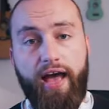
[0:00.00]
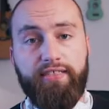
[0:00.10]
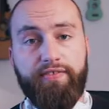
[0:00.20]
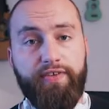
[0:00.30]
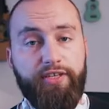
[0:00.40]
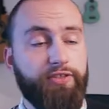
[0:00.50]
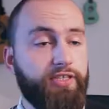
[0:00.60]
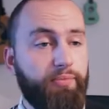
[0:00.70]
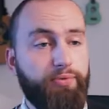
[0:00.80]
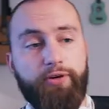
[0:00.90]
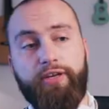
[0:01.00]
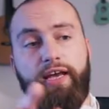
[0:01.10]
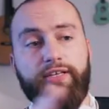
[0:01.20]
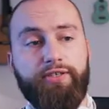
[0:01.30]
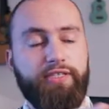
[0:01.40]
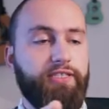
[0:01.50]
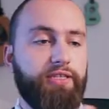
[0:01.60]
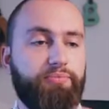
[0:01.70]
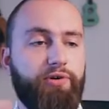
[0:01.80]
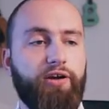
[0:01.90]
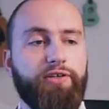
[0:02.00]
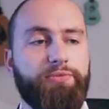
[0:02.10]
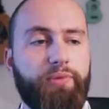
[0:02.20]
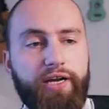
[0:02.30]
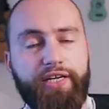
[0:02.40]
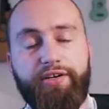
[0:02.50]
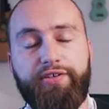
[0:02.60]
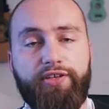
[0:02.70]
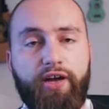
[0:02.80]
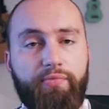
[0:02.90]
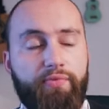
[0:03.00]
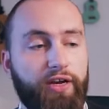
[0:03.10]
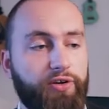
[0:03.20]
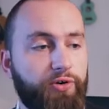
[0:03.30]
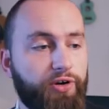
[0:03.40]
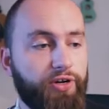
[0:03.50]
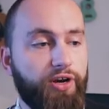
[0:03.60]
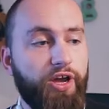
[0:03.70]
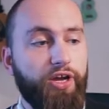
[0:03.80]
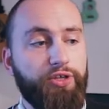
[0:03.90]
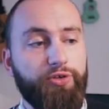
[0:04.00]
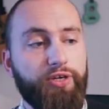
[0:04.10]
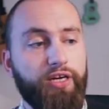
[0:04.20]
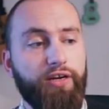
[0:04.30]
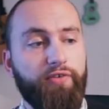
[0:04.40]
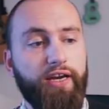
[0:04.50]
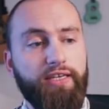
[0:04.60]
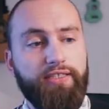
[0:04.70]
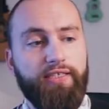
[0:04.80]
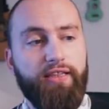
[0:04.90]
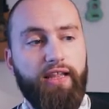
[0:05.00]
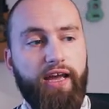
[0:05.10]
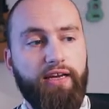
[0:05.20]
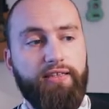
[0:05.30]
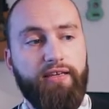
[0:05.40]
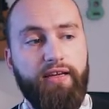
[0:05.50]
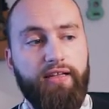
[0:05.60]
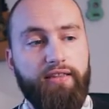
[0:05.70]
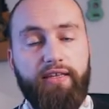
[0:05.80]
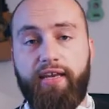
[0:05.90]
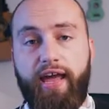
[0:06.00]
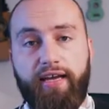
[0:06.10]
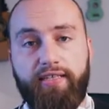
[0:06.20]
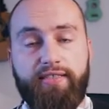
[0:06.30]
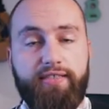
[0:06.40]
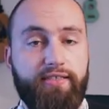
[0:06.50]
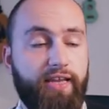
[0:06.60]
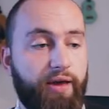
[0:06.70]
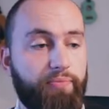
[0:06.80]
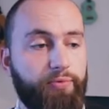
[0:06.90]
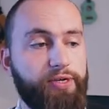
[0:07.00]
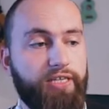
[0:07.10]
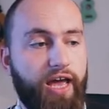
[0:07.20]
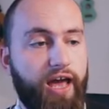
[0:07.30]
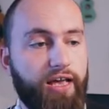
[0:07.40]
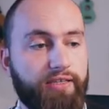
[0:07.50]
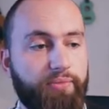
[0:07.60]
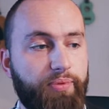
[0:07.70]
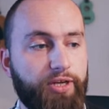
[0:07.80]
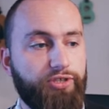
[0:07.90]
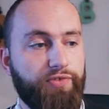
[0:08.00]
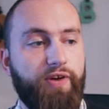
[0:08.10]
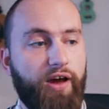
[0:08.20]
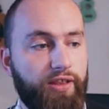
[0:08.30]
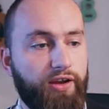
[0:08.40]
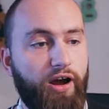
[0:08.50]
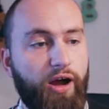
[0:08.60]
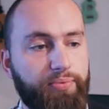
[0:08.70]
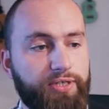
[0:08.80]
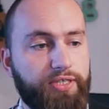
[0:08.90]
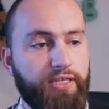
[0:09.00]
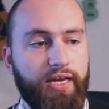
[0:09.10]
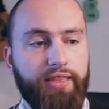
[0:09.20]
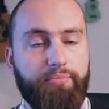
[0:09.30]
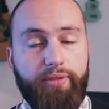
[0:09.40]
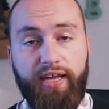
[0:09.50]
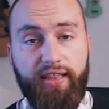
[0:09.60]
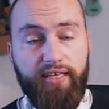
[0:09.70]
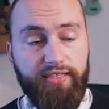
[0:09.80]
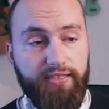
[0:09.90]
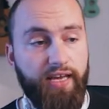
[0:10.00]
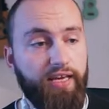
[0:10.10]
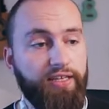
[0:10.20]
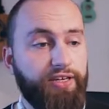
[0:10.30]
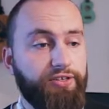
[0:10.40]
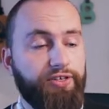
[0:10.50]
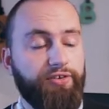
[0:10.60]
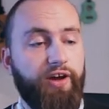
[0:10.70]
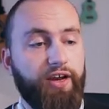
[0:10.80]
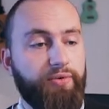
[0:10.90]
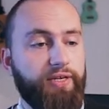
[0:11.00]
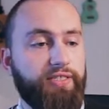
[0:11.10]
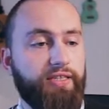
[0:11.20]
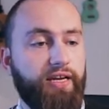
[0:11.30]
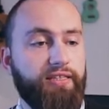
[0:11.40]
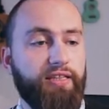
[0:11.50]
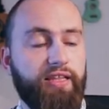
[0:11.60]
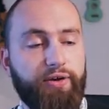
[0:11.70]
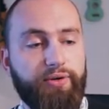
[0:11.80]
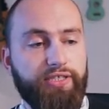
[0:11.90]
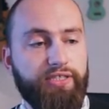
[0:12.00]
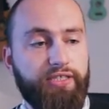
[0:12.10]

as the video is uploading, as you can see the progress bar here in the top right corner, you can already select the next step, which has a bunch of other options like the playlist. Here you can right away select the language and